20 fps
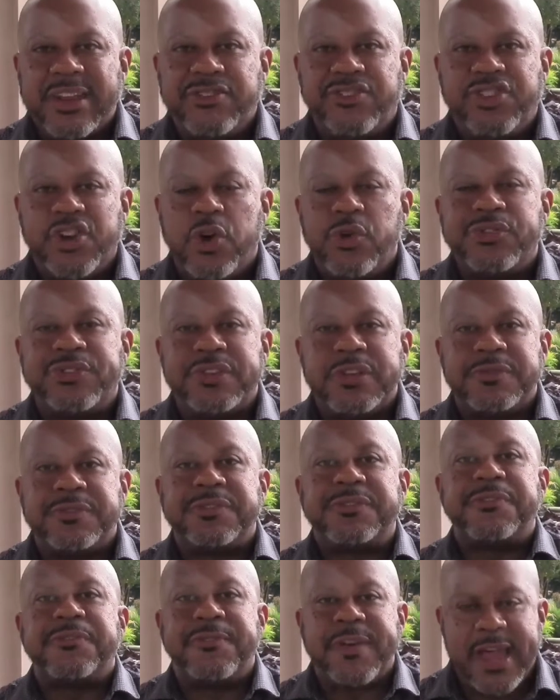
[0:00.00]

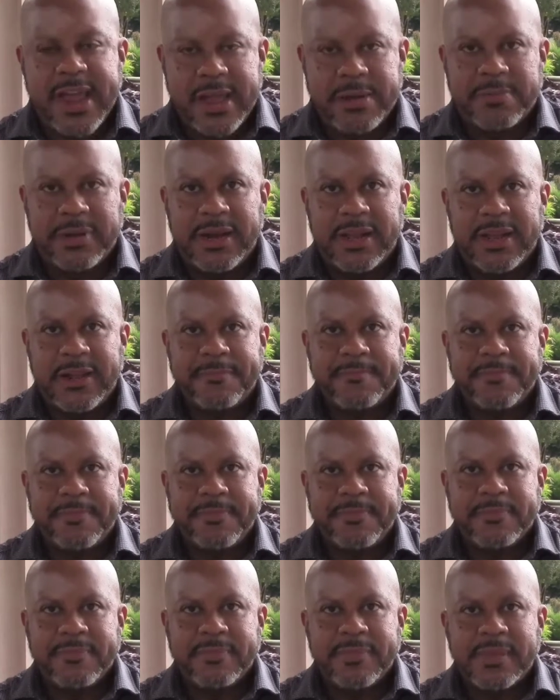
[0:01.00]
Joseph's family
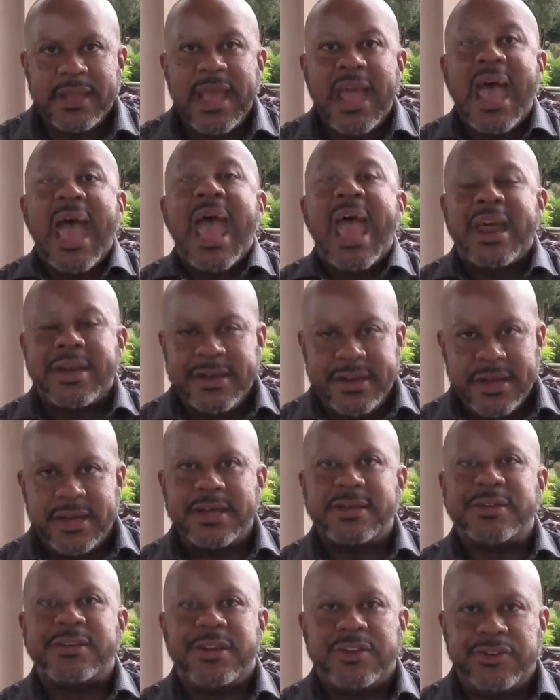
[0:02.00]
had
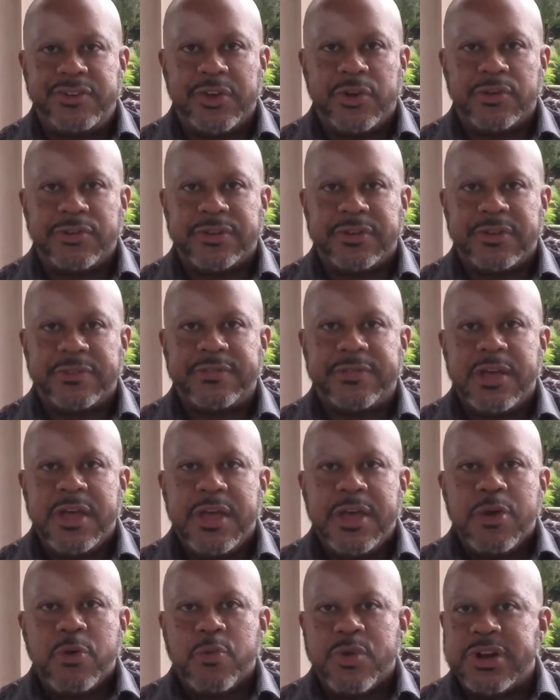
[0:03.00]
done to
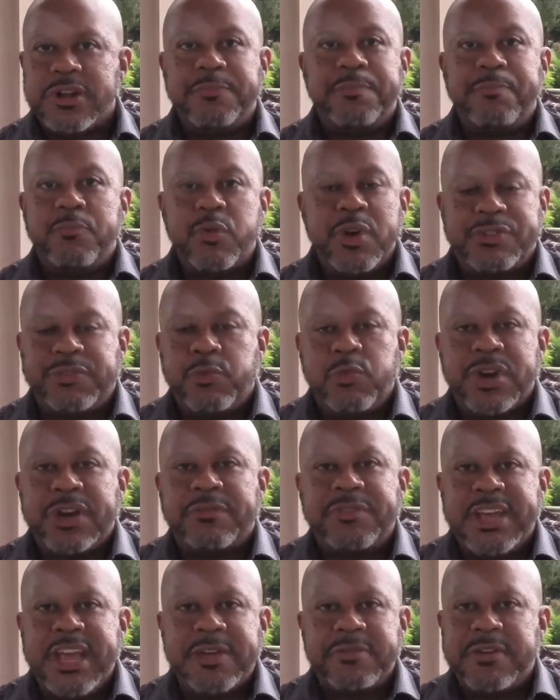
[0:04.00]
Joseph, which would
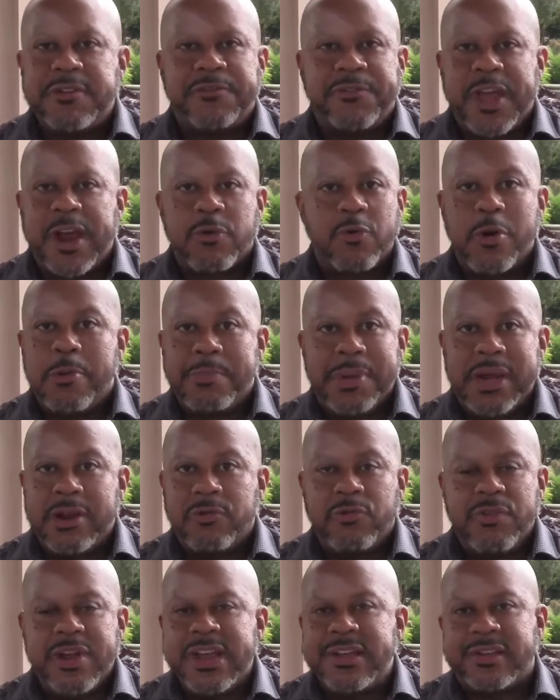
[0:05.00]
have given Pharaoh many
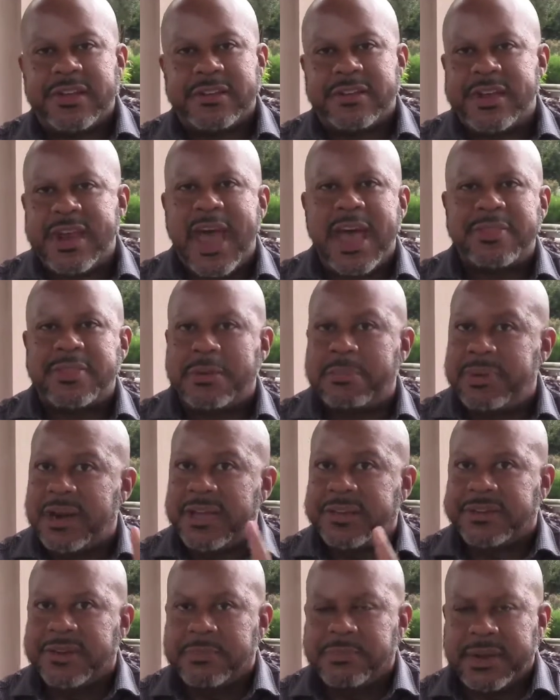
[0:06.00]
reasons not to
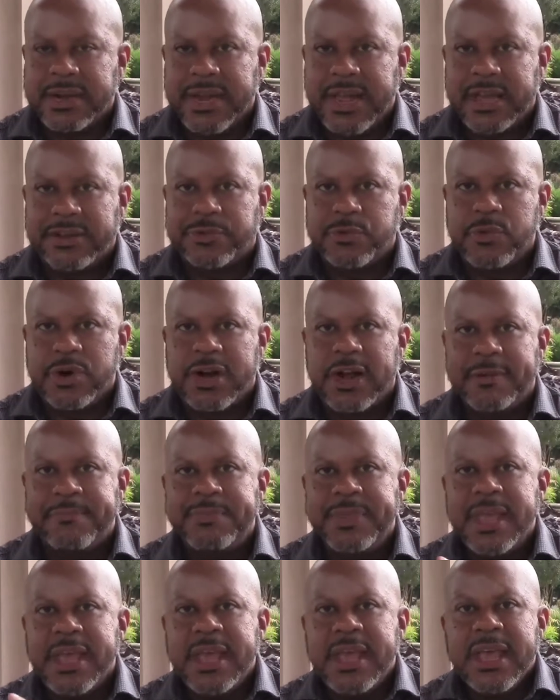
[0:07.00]
bless him. But guess what?
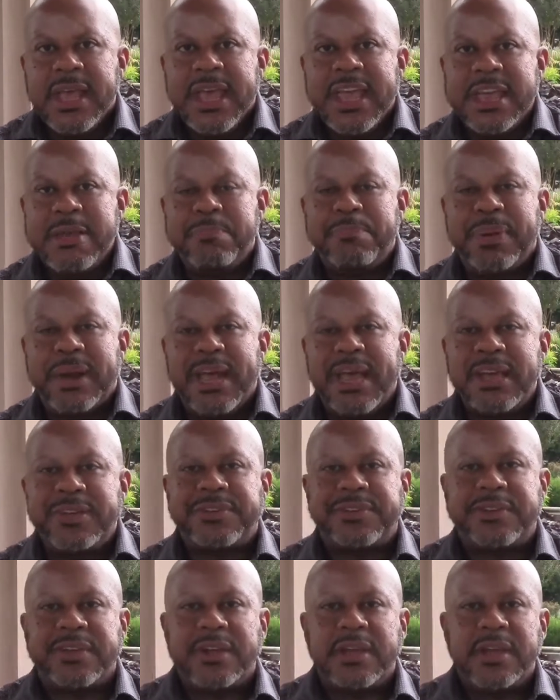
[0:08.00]
He
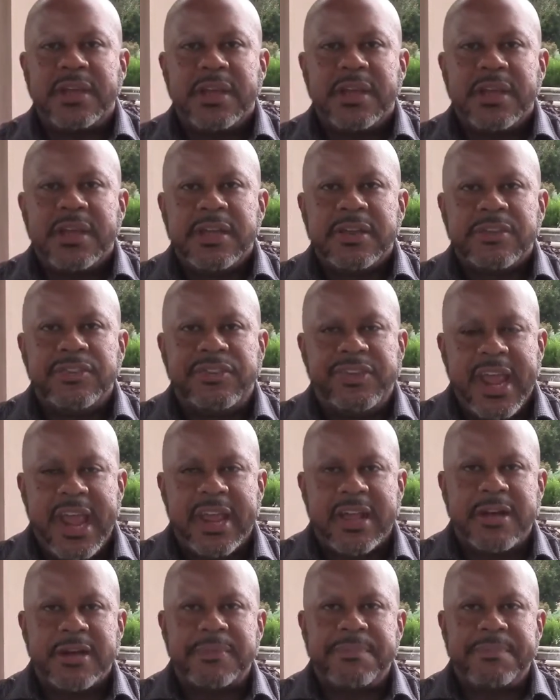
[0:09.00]
blessed
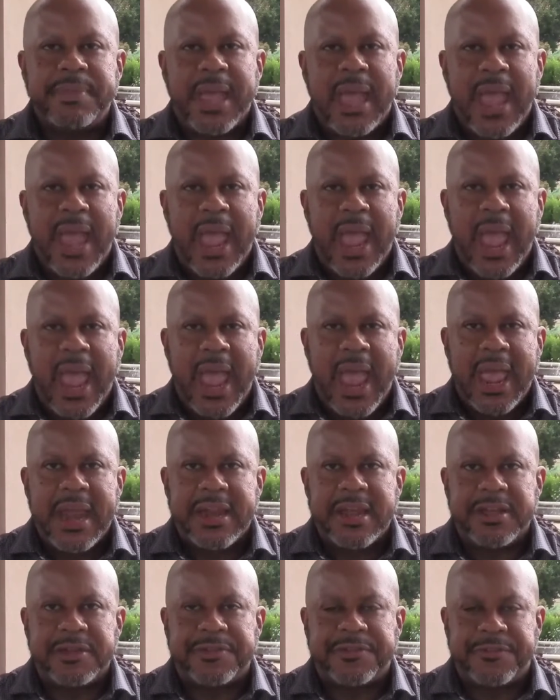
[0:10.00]
Jacob and
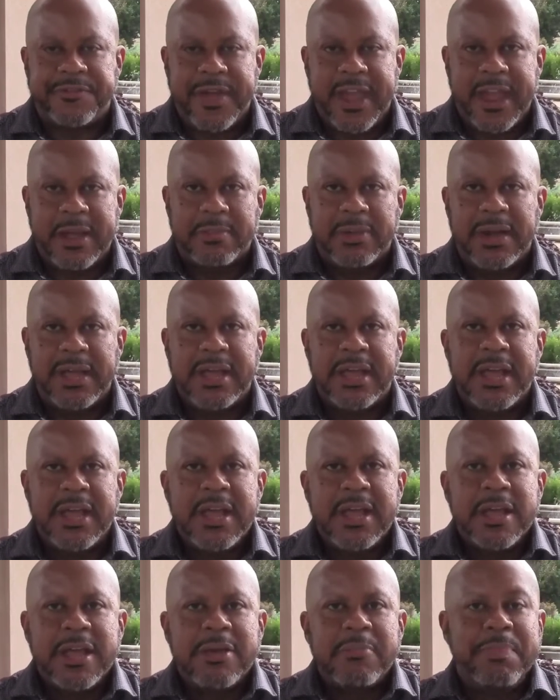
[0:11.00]
his family
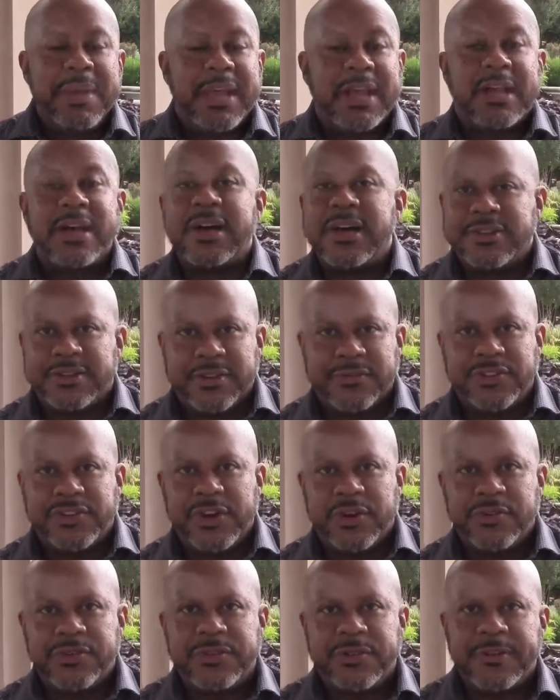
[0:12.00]
because of
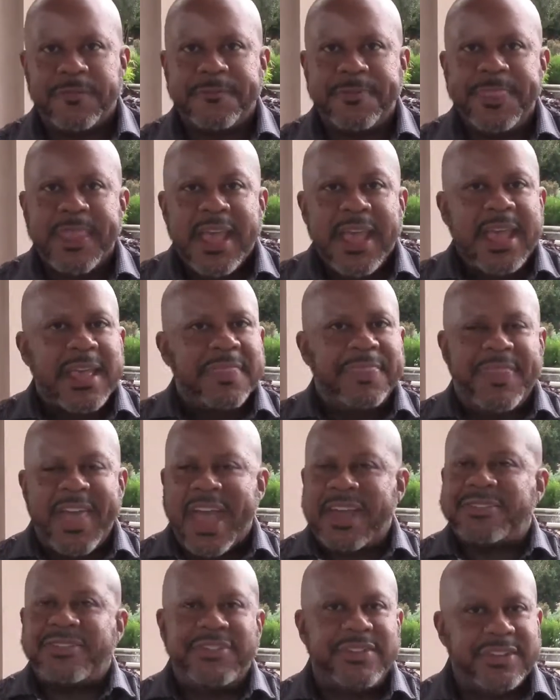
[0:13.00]
Joseph.
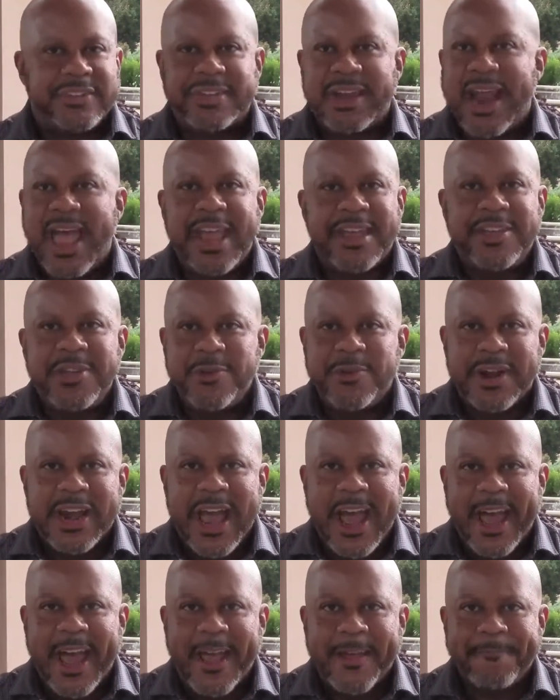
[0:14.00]
That's just like you and
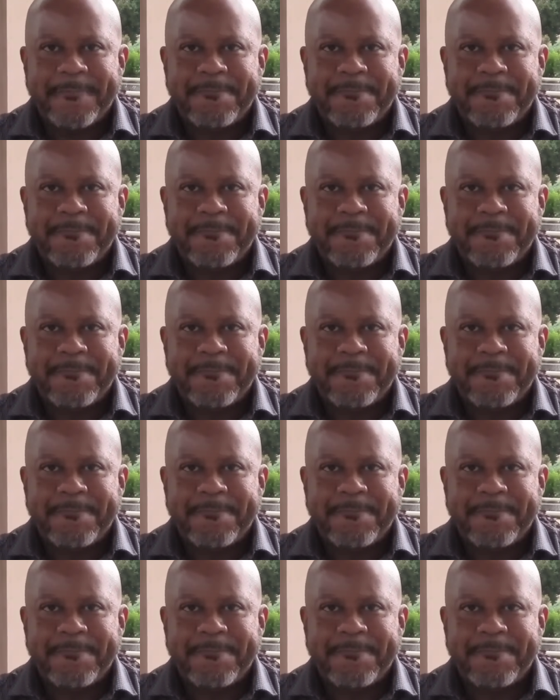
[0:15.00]
I.